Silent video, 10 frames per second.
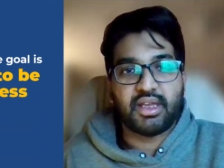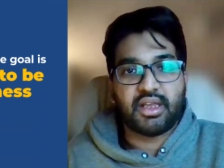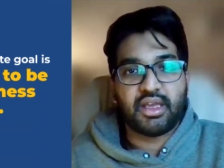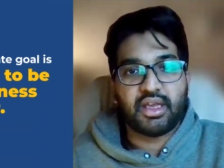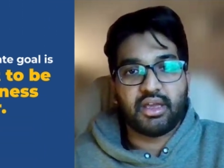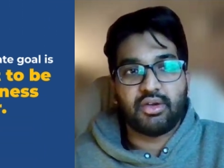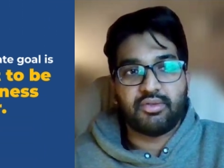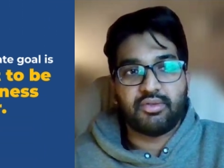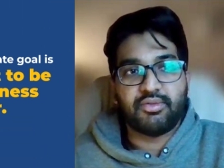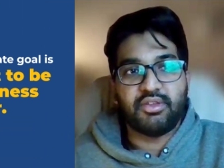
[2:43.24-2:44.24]
I get a
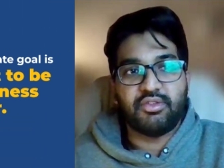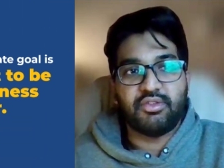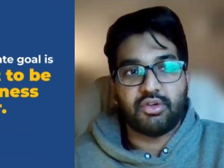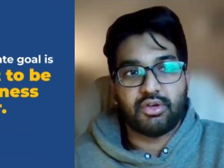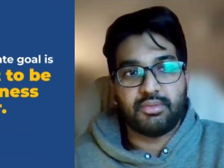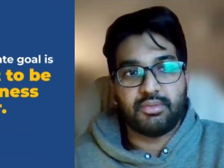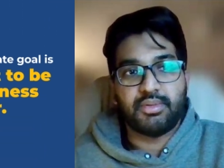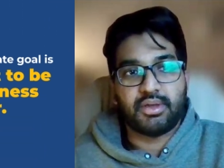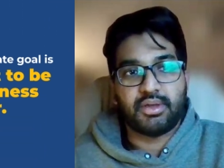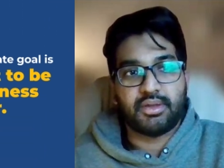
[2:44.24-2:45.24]
hang of the job,
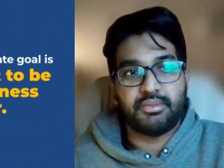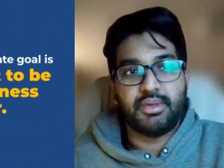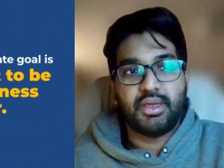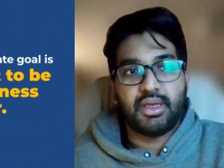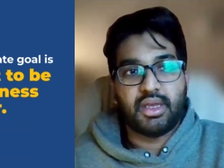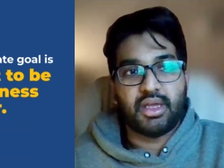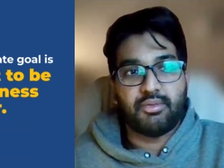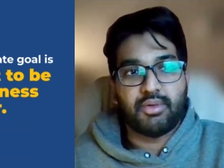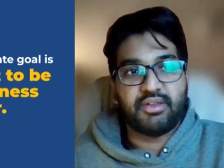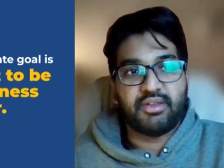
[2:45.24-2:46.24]

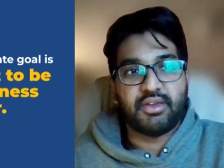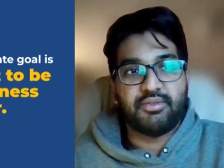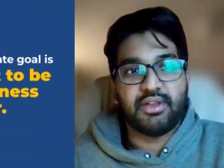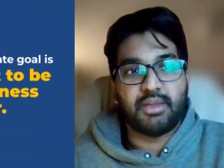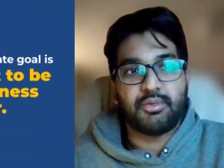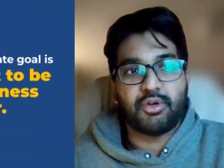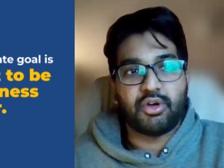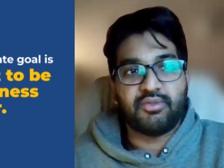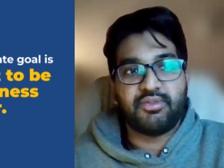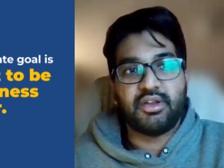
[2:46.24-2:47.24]
and once I feel I'm
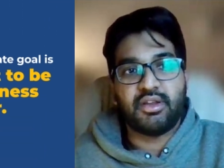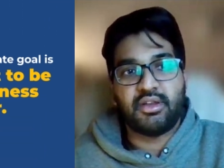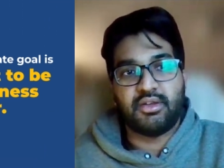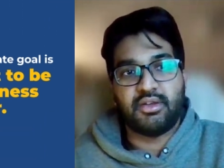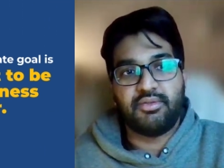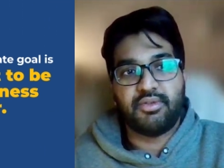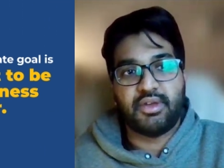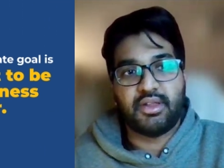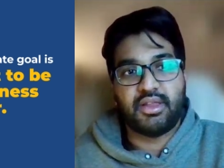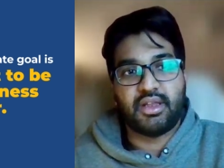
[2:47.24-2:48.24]
confident enough,
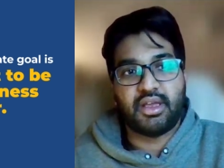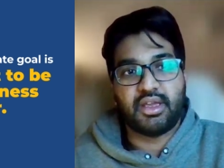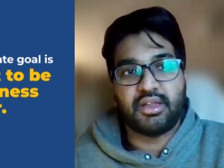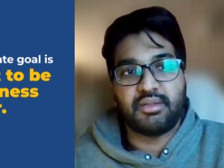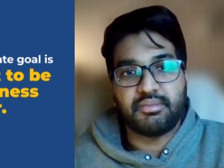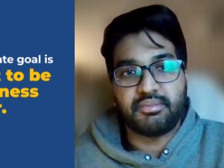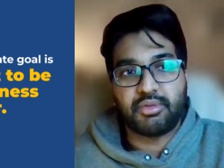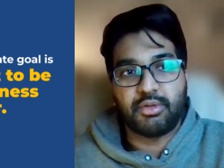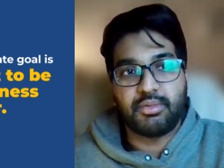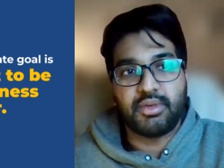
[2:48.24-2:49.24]
and then I can
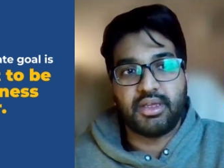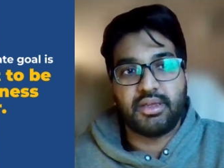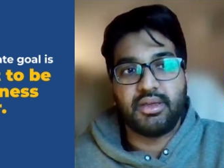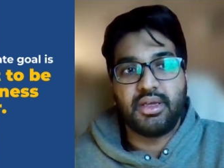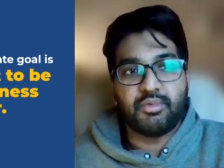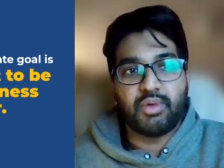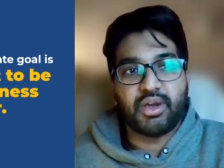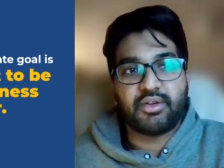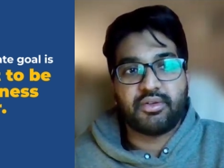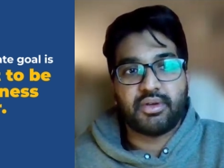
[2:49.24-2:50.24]
probably
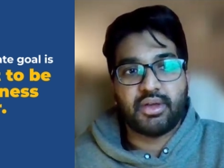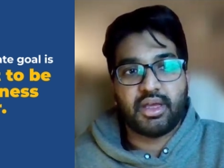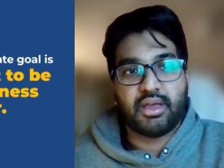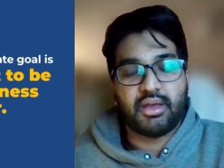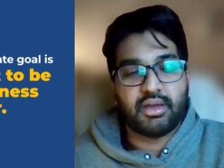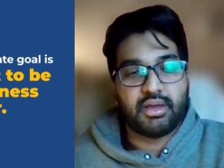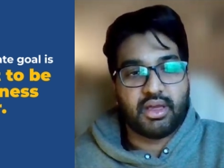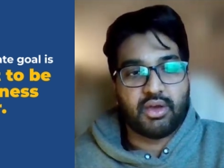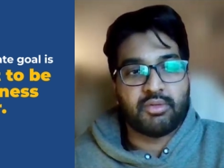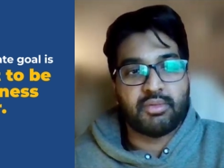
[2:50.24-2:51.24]
work
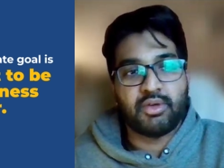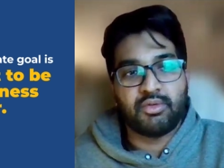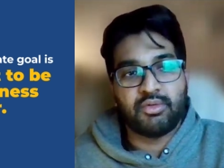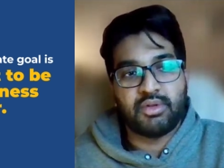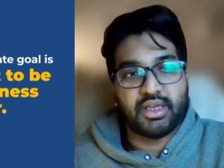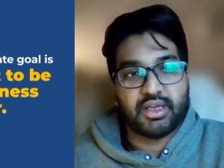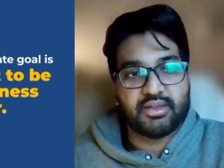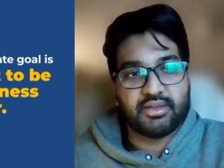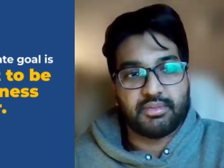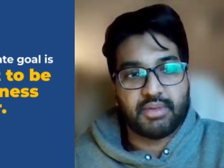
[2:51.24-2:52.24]
on my own, like
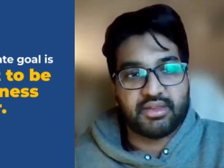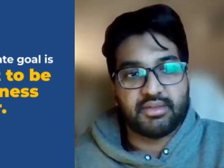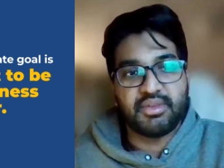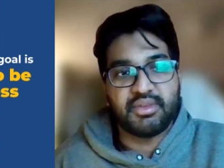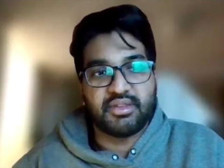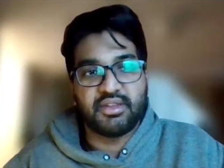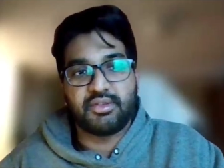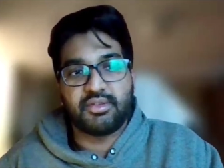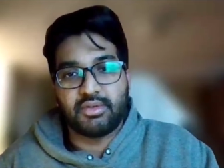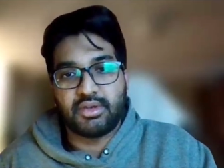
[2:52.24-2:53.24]
as a
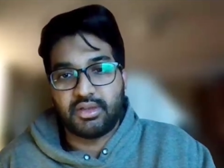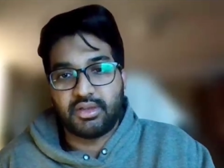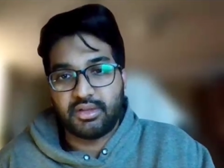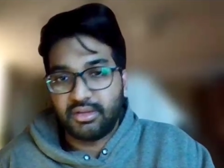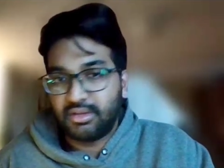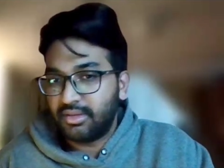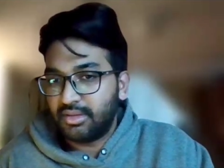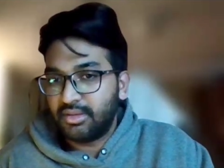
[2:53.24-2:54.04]
business owner. Really.